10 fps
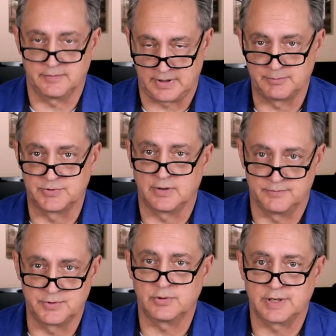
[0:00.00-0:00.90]
I'm,
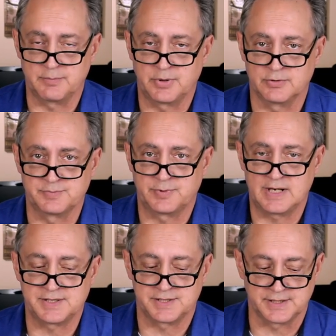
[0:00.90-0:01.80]
I'm doing in
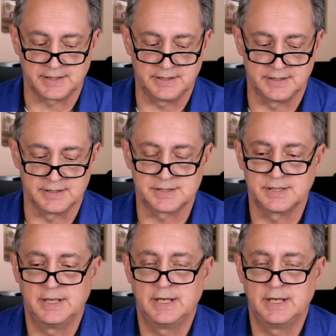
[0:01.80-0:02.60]
post-processing is